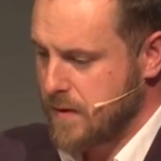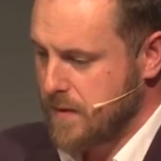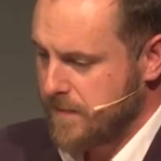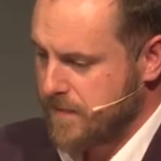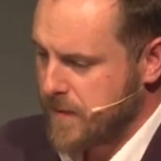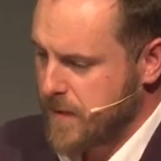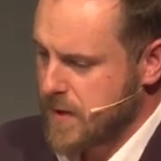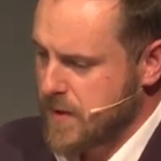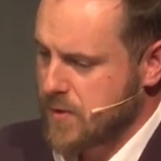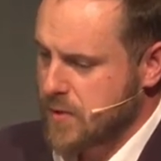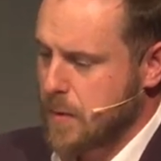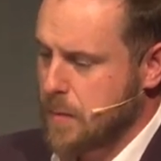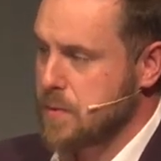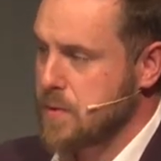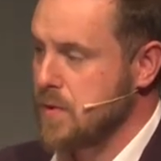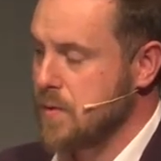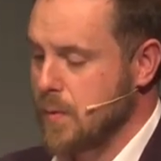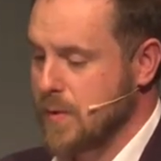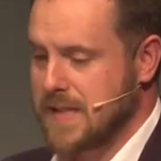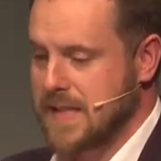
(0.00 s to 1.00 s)
The first
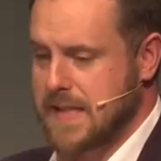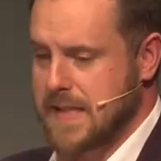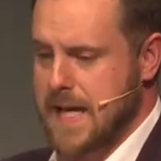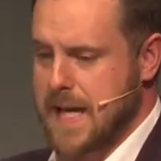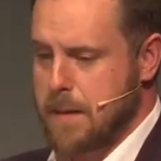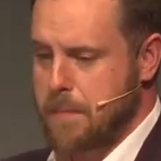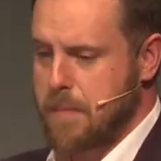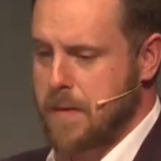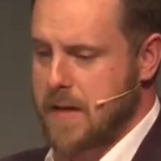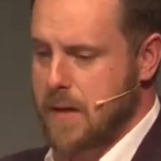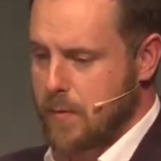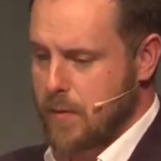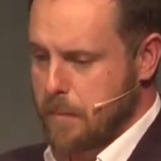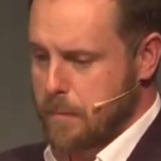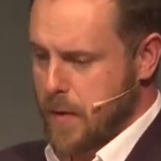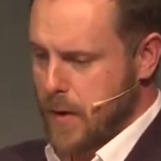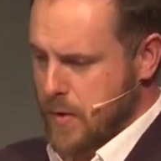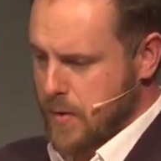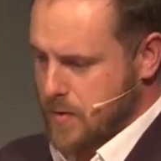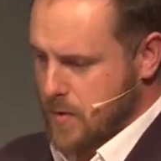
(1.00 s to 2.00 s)
option was DAP with a
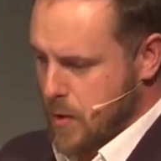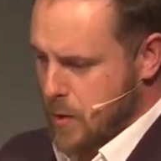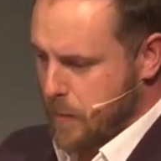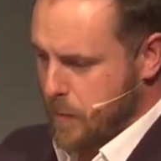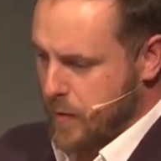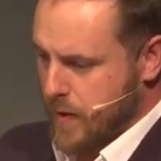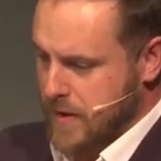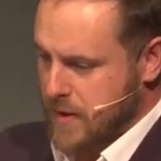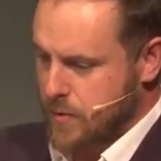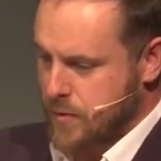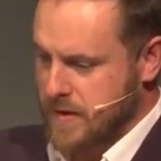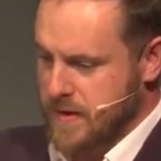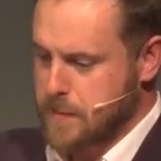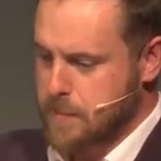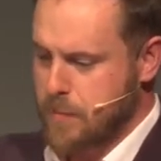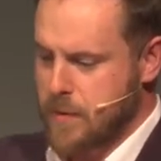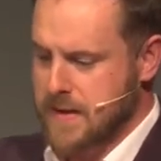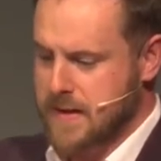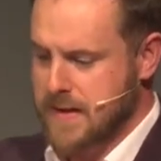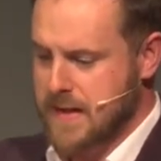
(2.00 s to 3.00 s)
postal operator or
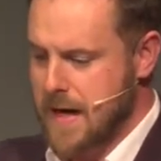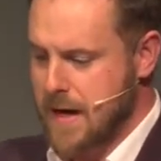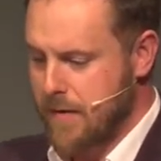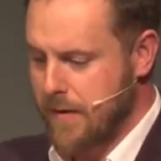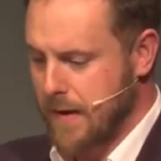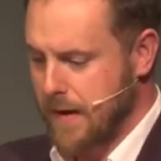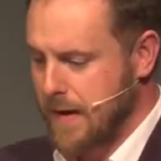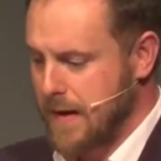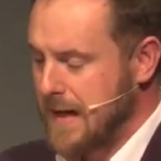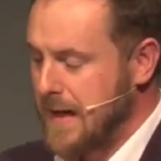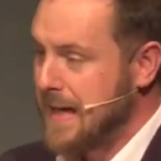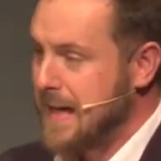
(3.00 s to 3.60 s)
express carrier.